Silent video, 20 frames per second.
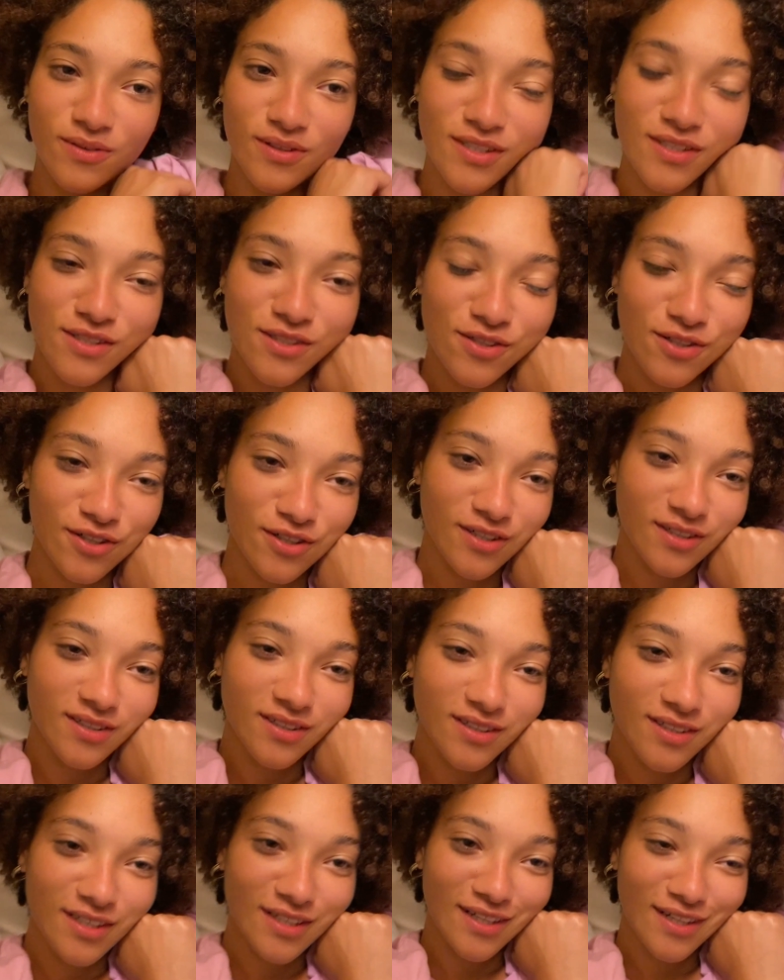it's
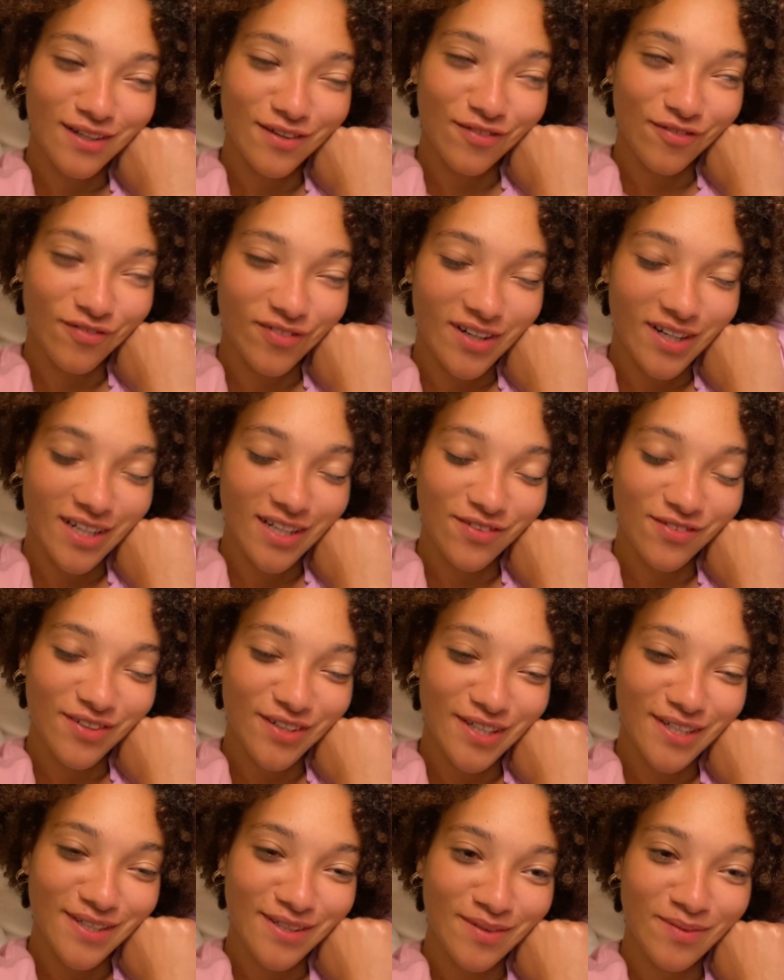currently like 5
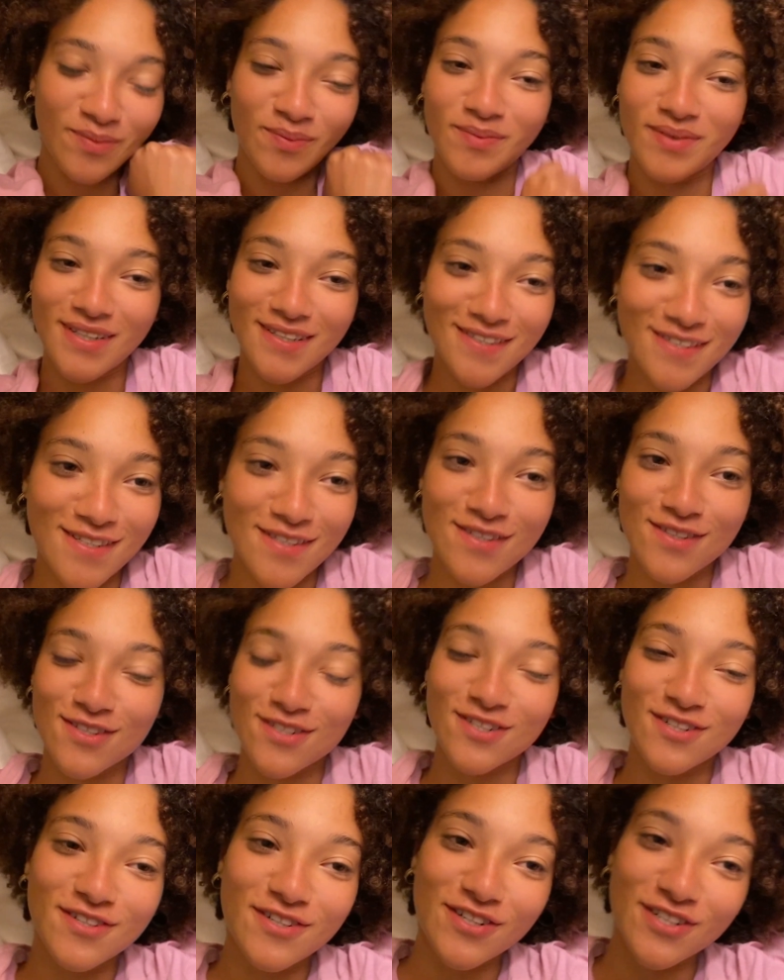a.m. My
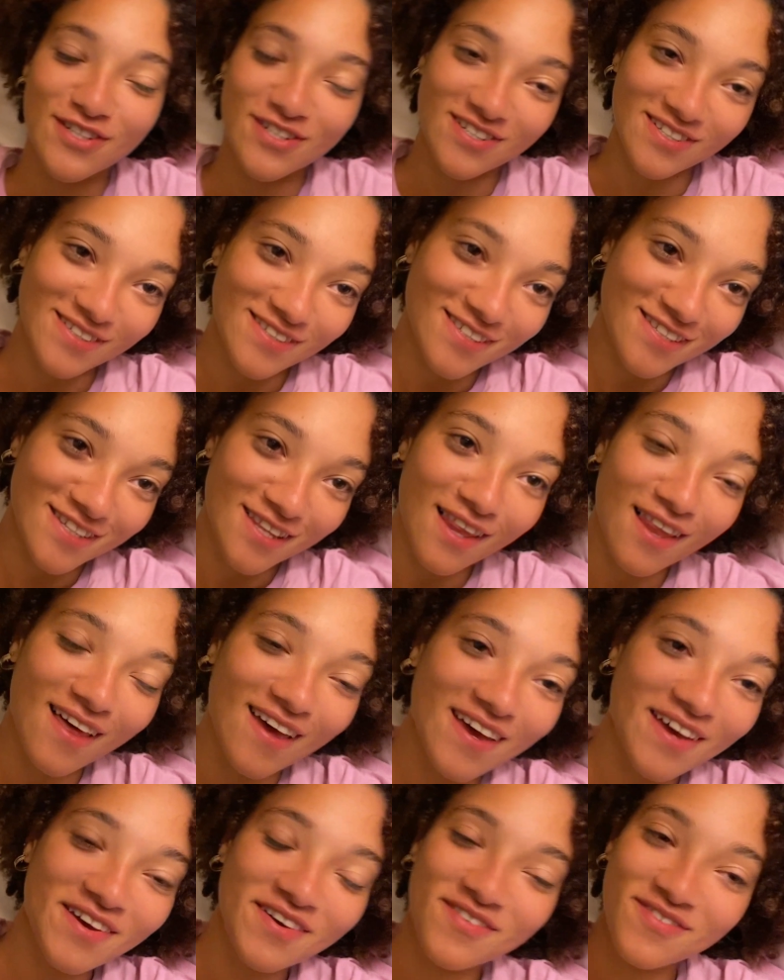sister just
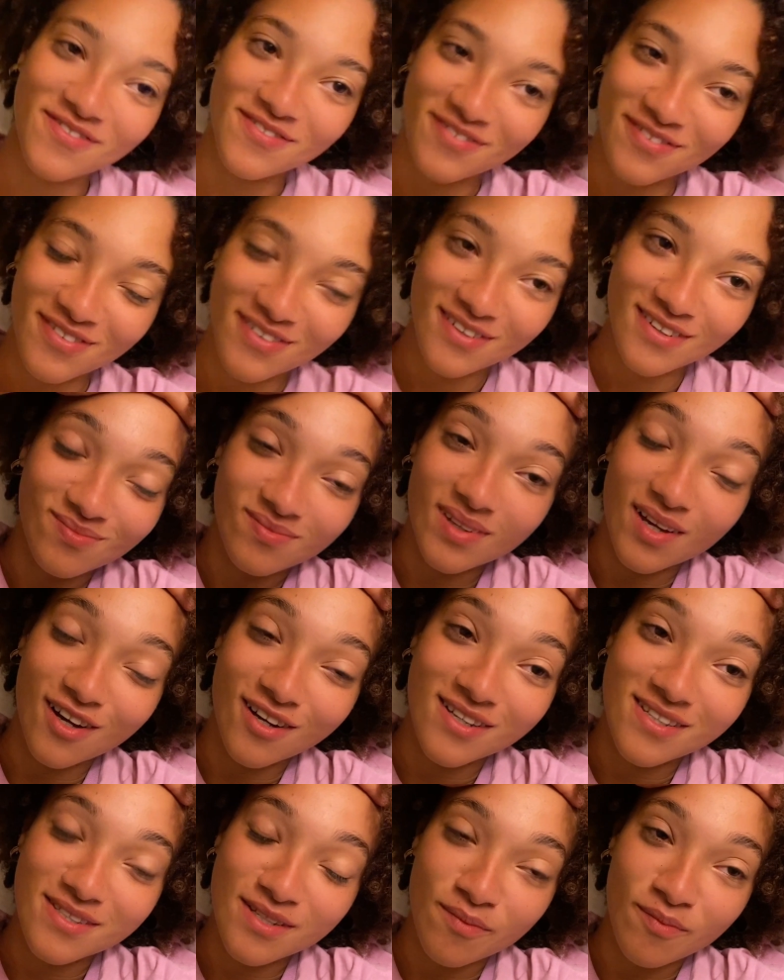left.
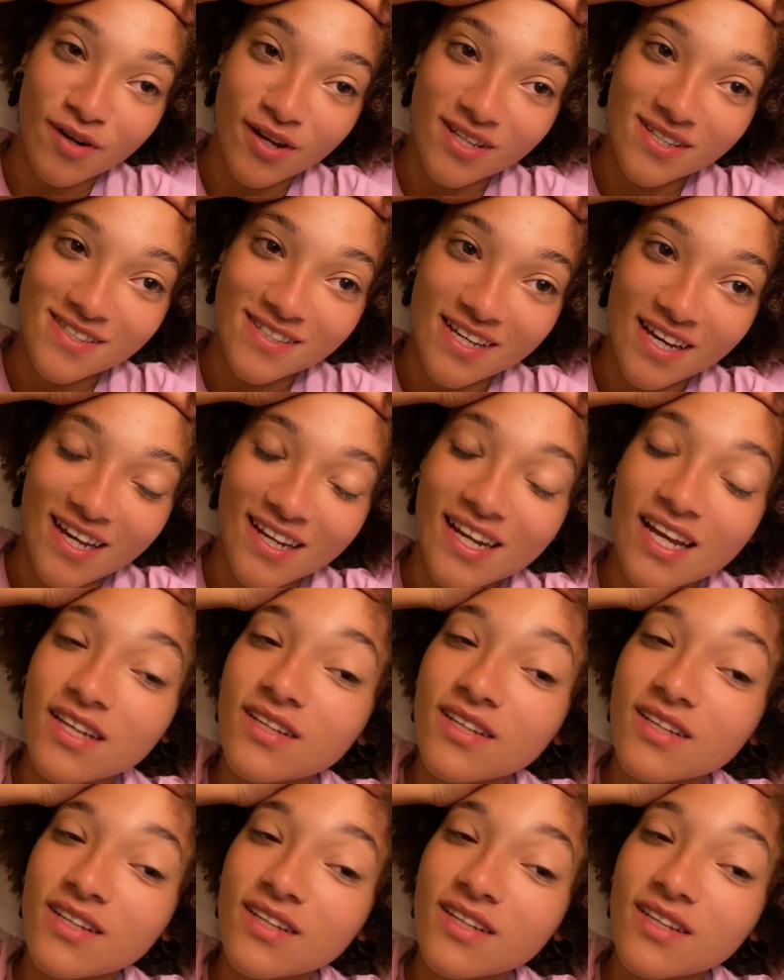Honestly, I'm not sad.